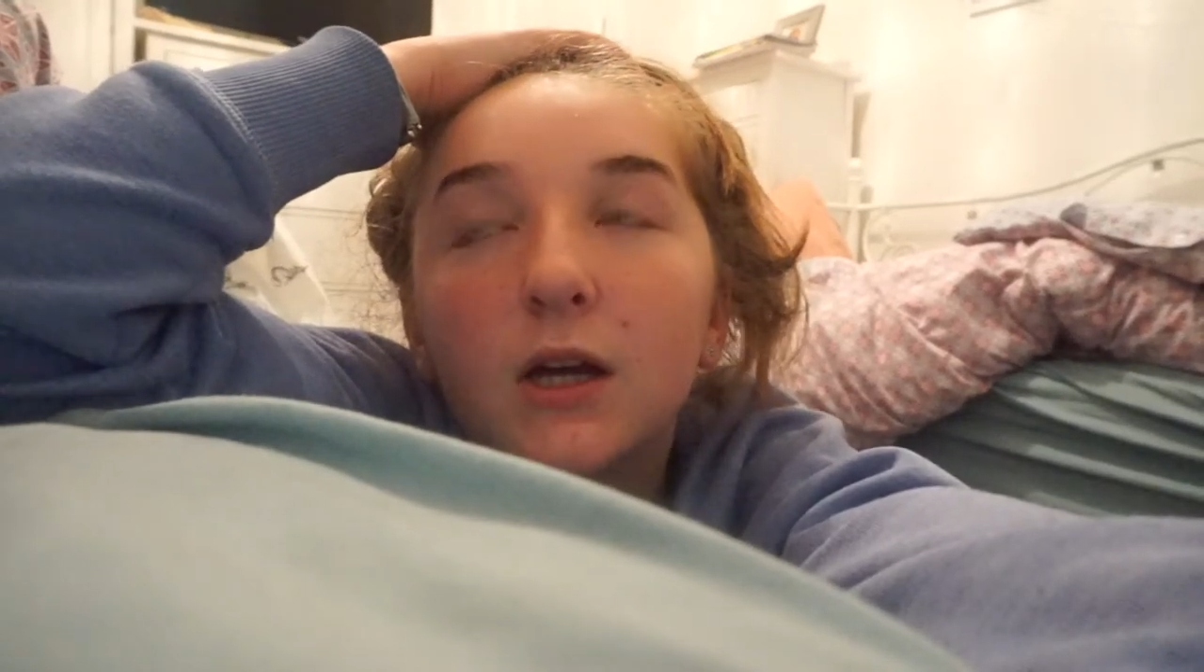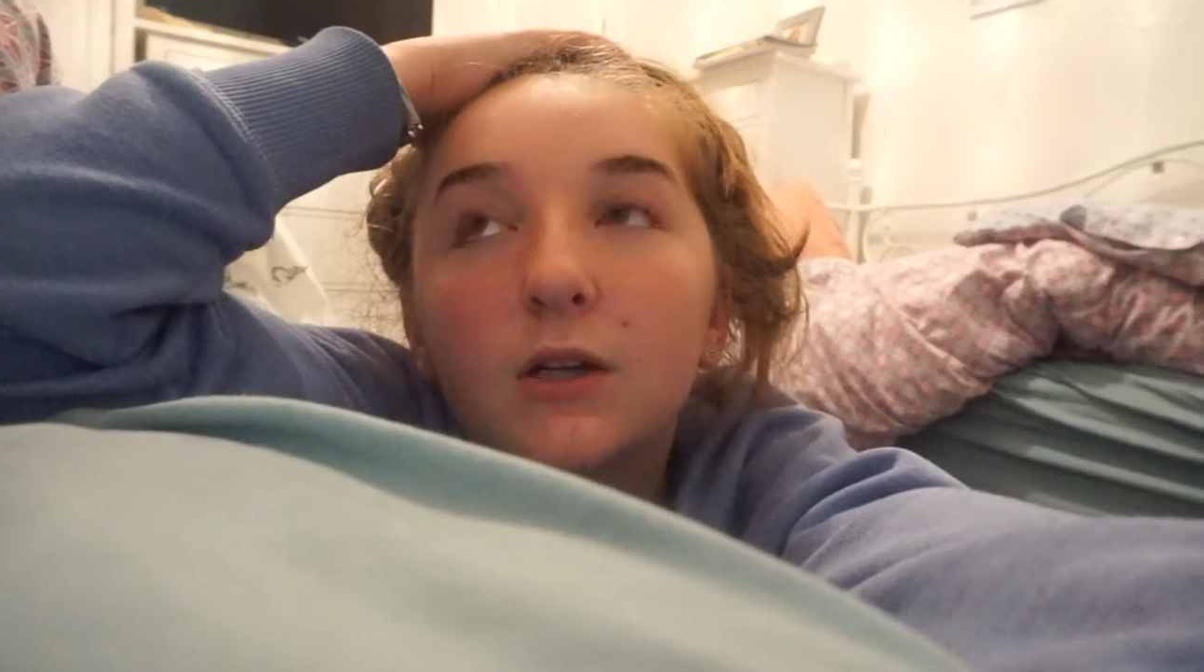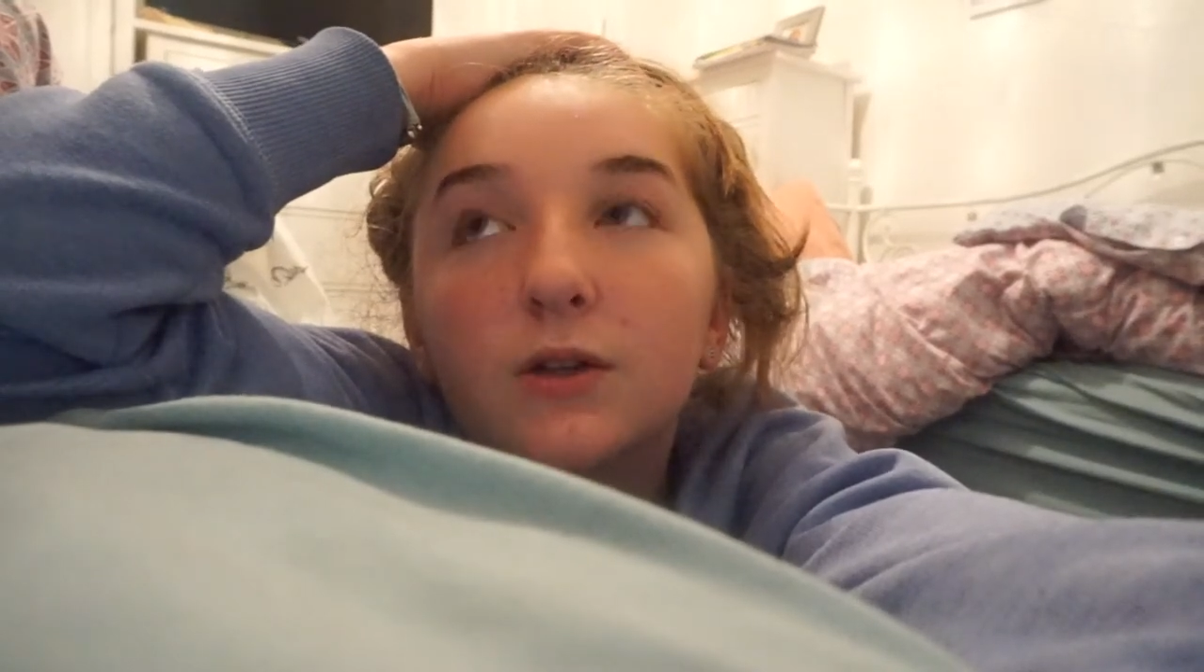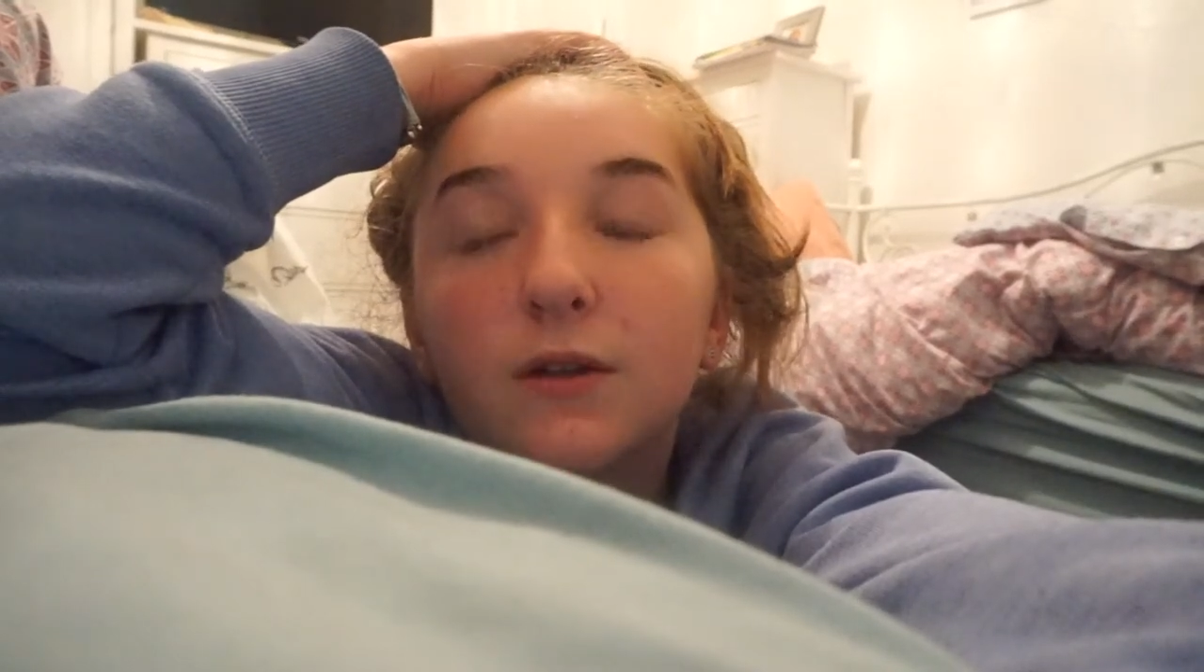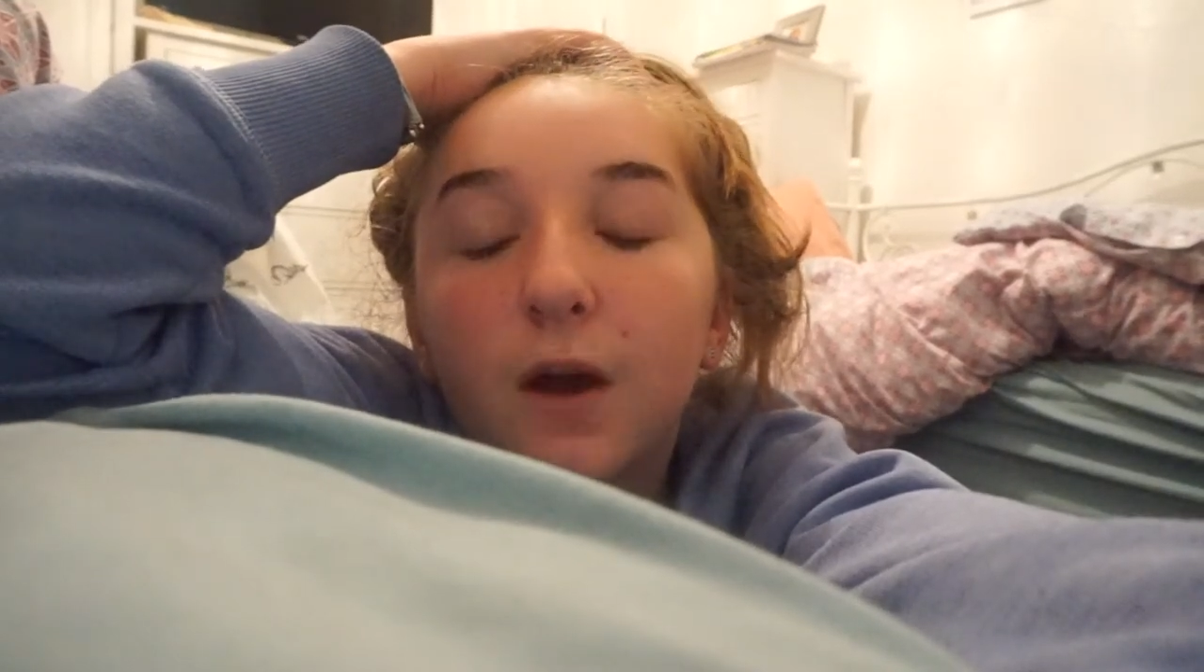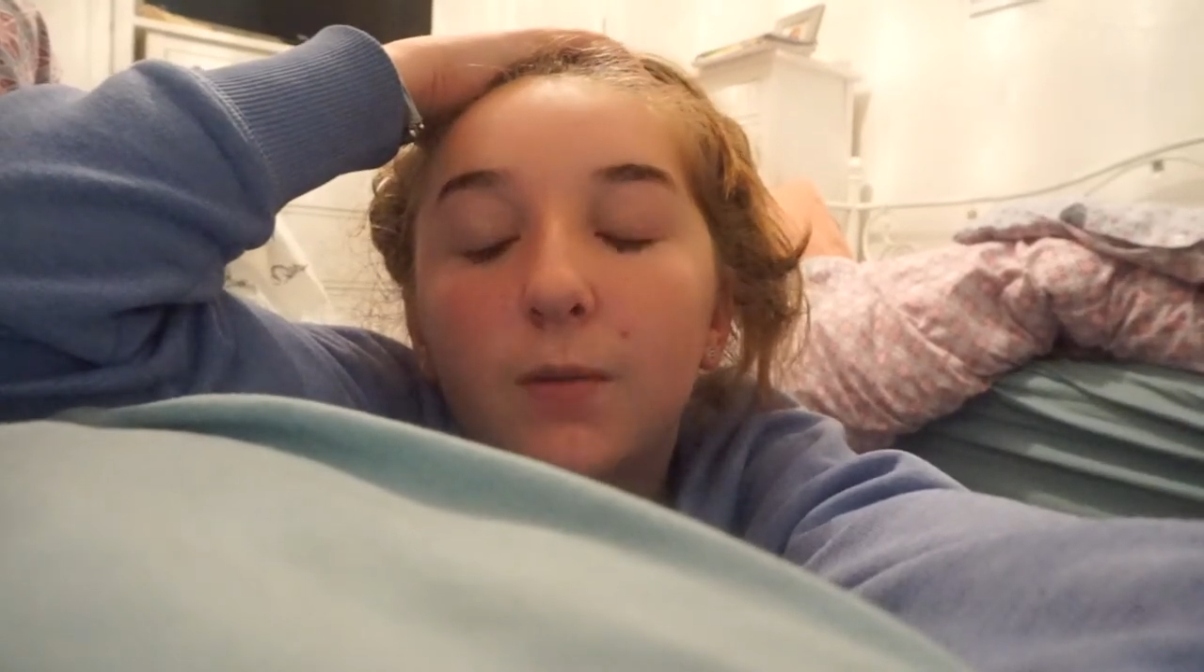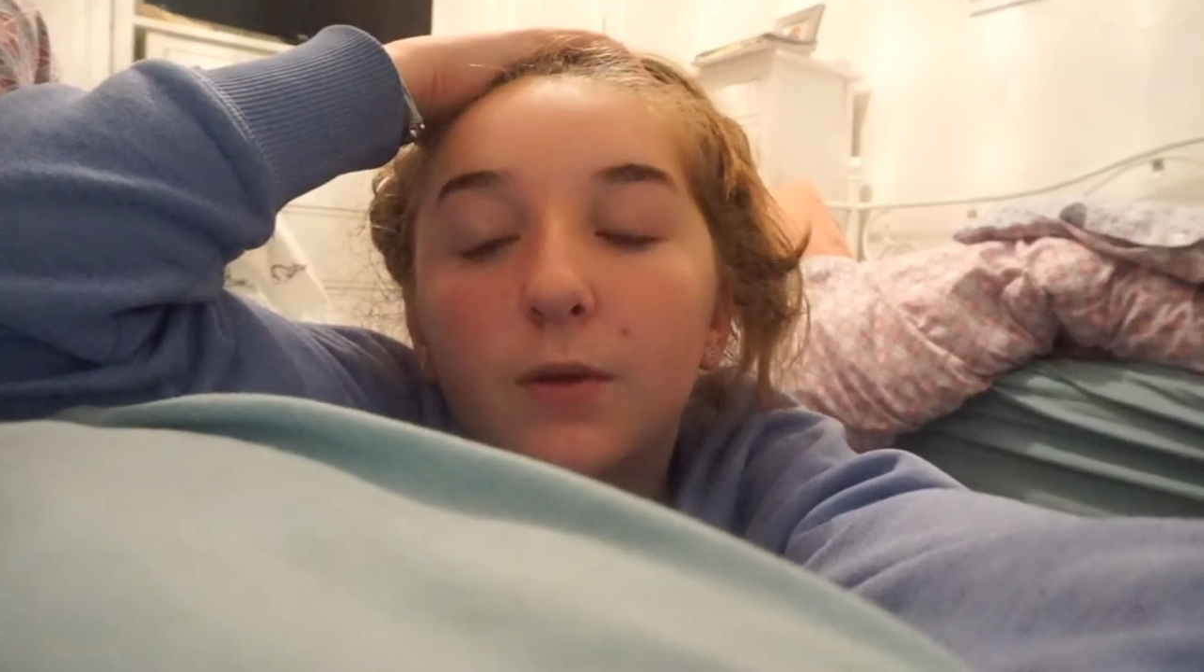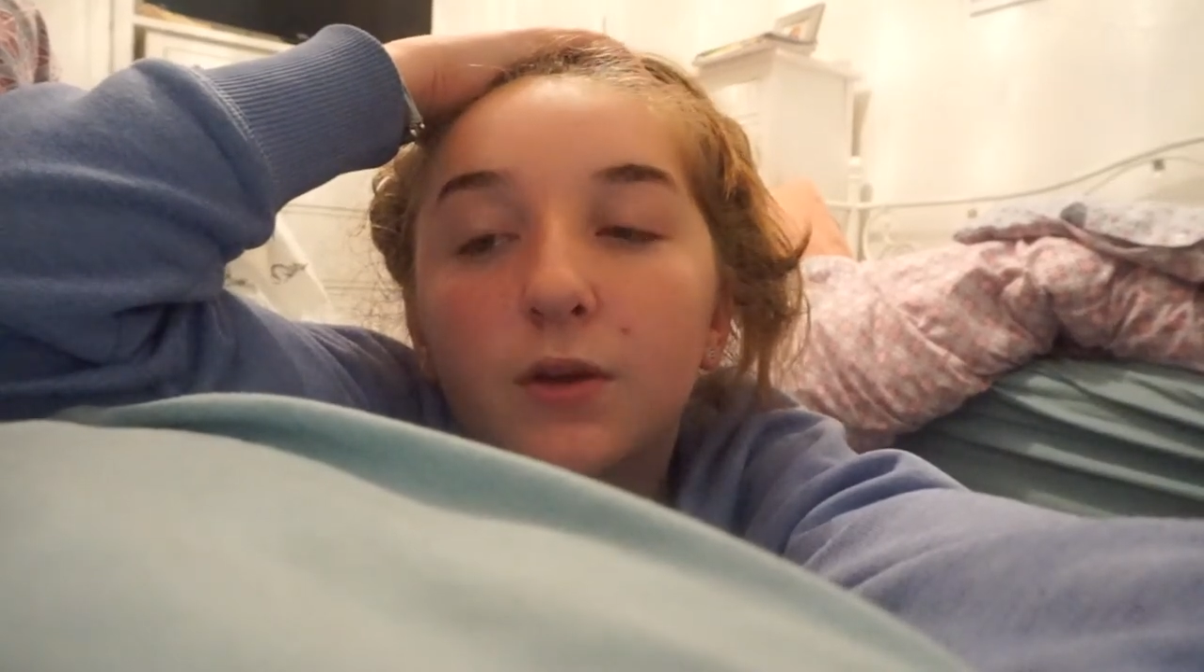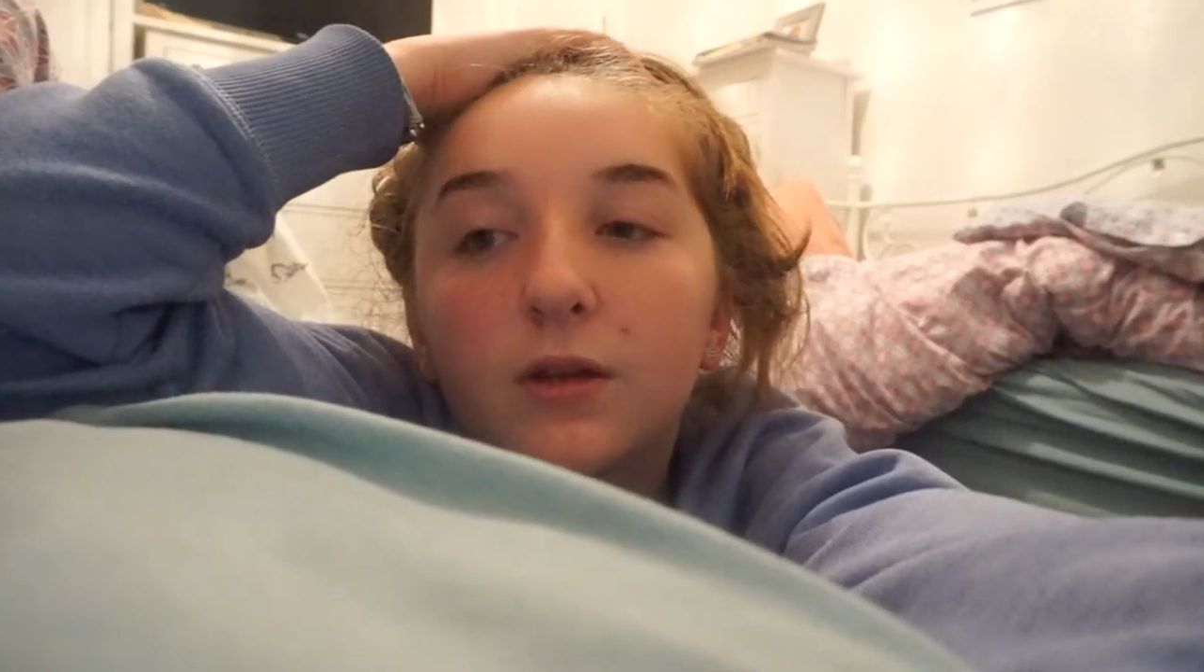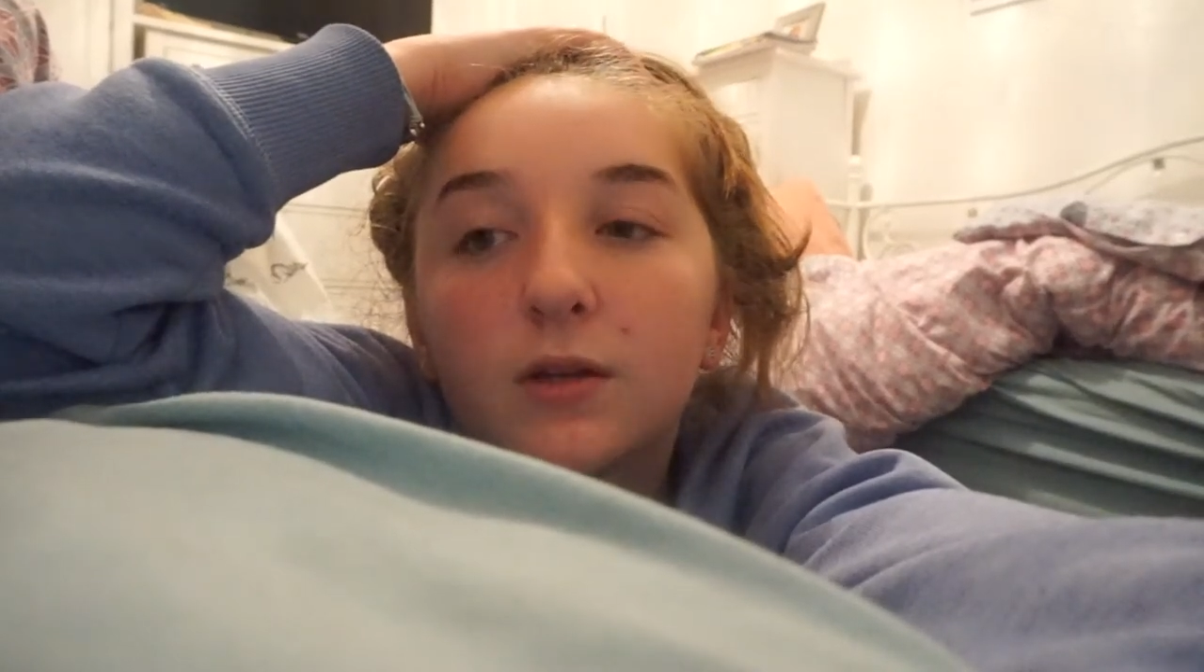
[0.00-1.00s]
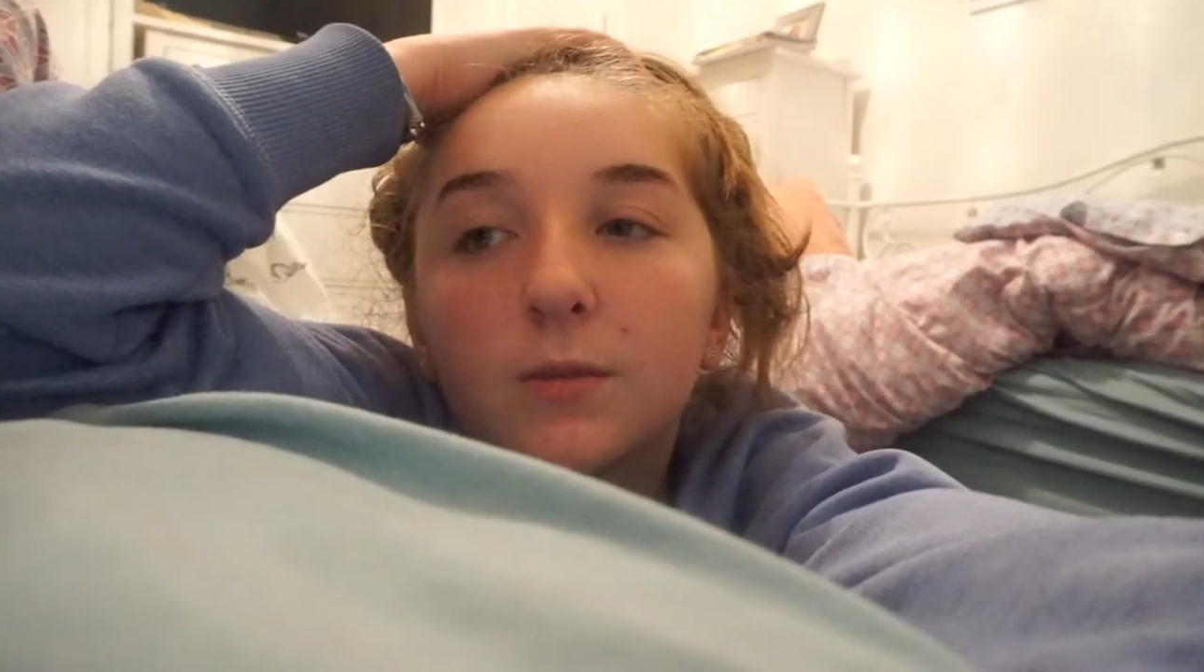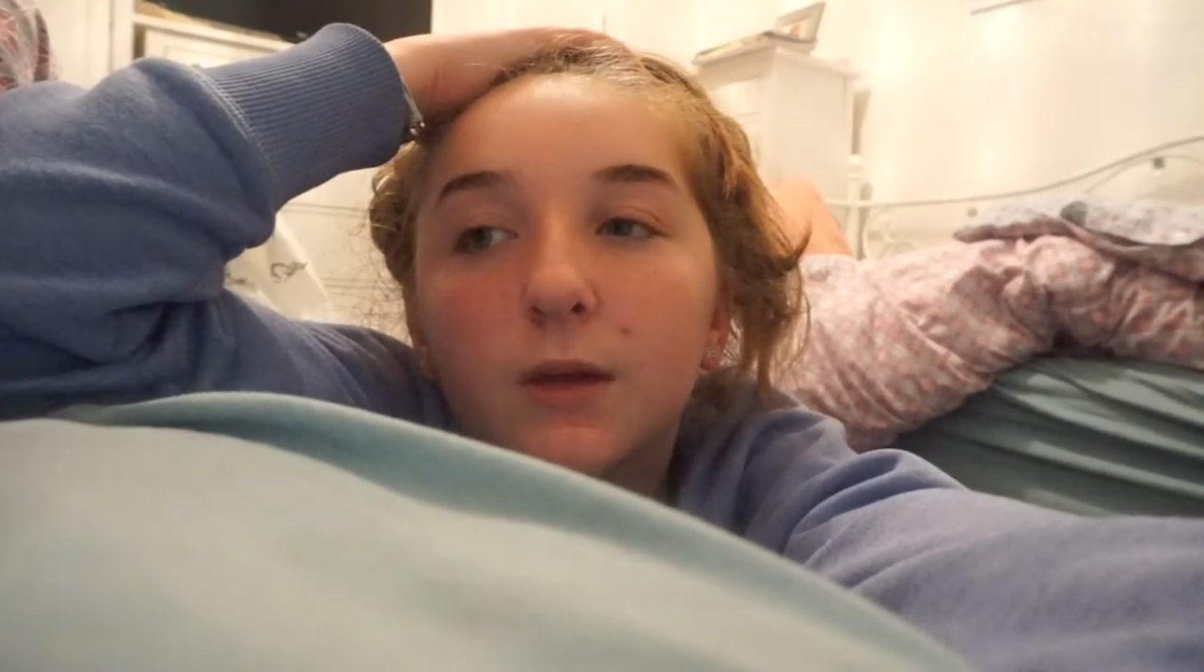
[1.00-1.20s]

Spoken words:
so if I upload this one,